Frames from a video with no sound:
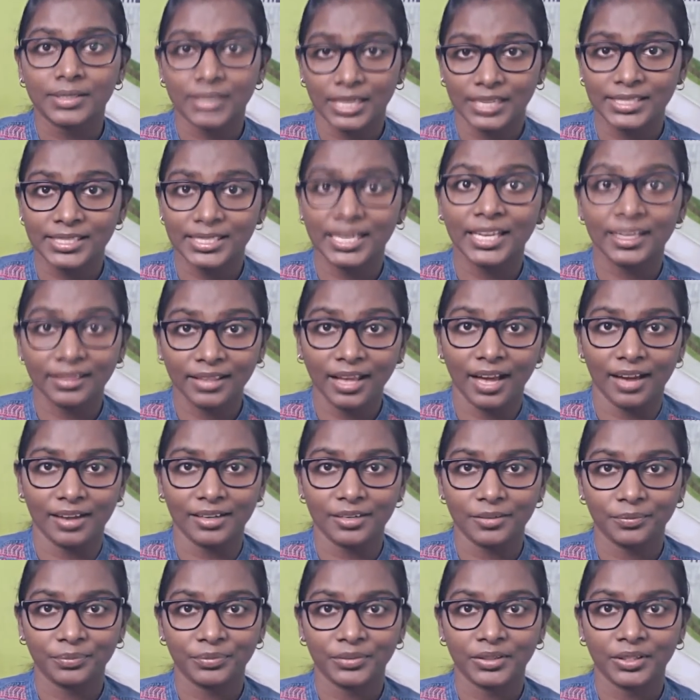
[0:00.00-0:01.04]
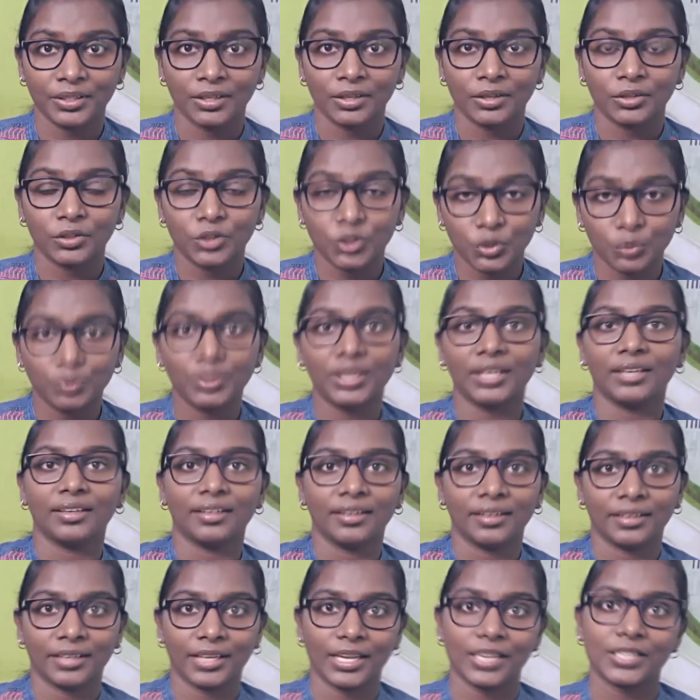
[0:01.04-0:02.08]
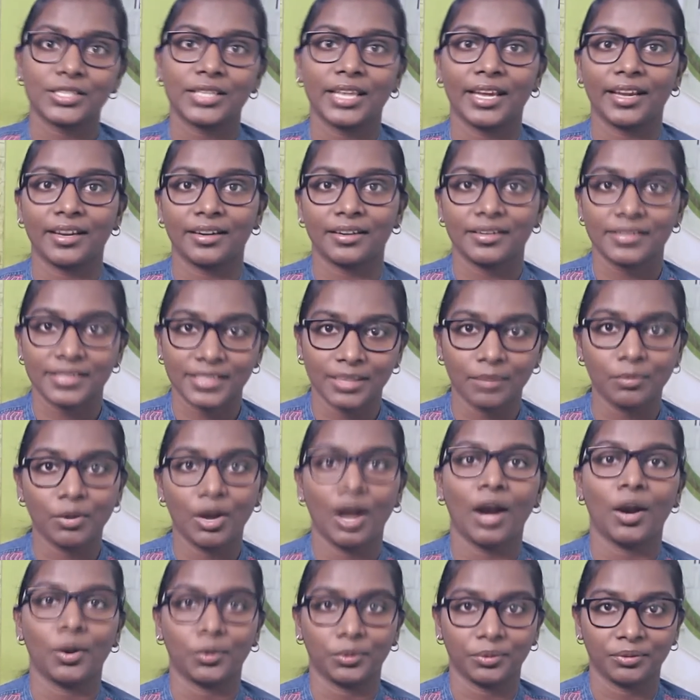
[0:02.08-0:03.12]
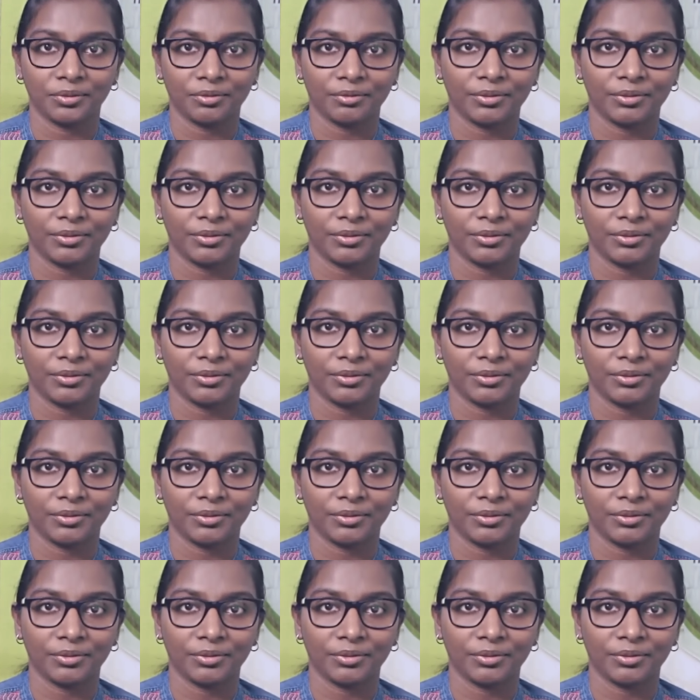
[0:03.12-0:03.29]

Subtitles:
trusting that you will get there somehow